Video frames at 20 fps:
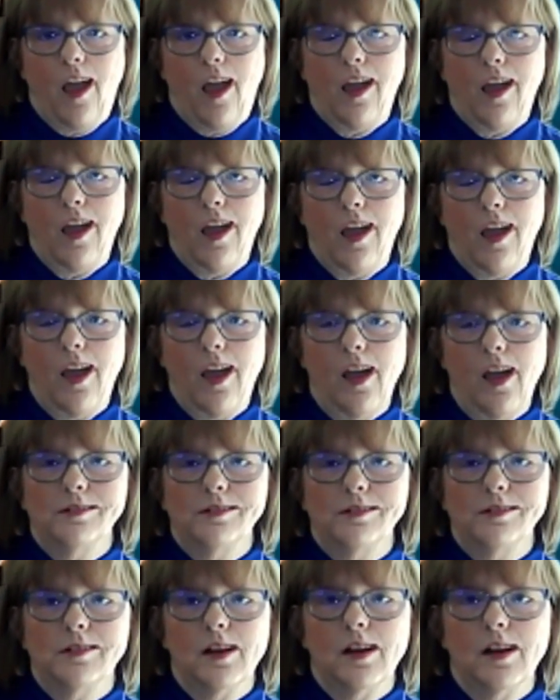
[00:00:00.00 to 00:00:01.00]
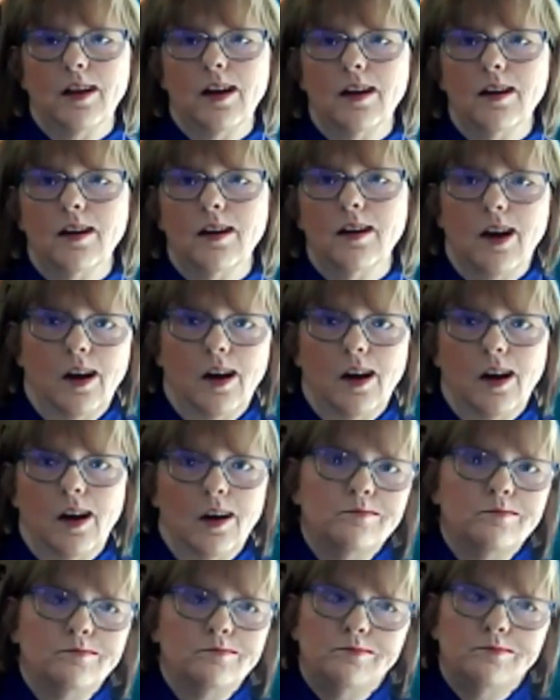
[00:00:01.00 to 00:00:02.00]
and
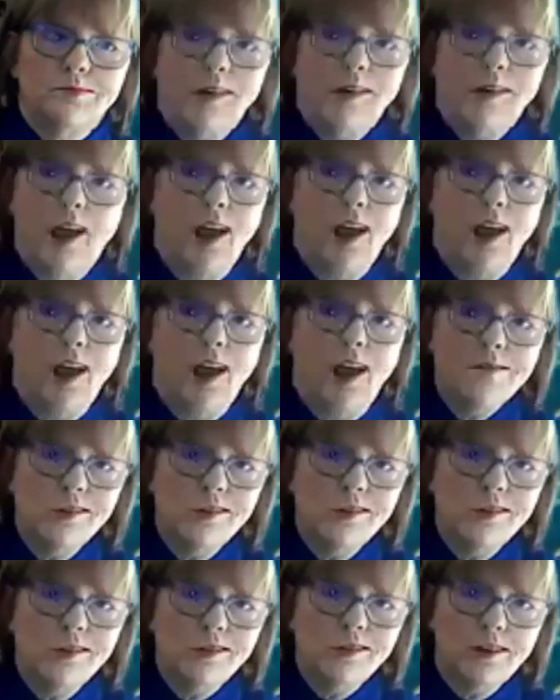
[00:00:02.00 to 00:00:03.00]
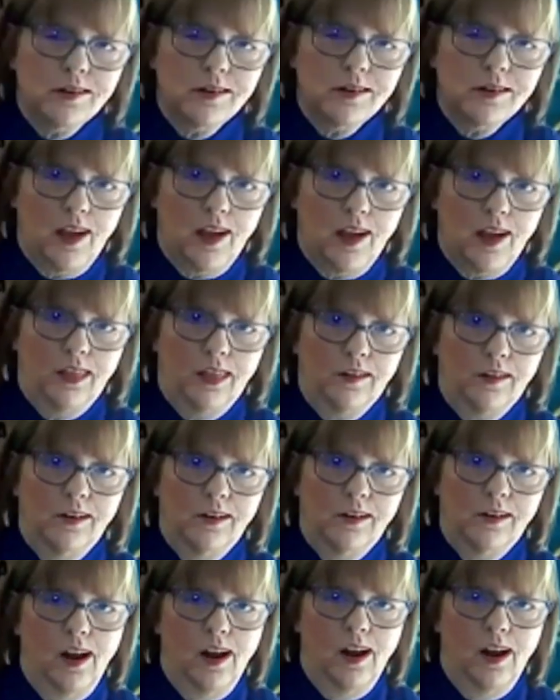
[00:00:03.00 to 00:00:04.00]
play music together.